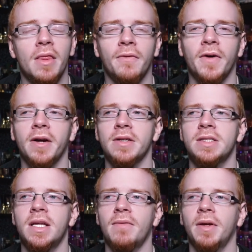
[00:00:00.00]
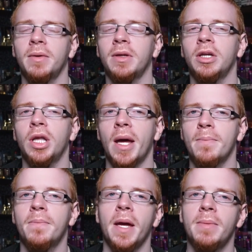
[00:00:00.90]
the fragrance definitely,
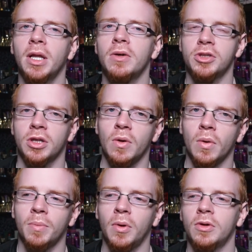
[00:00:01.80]
that baby lotion accord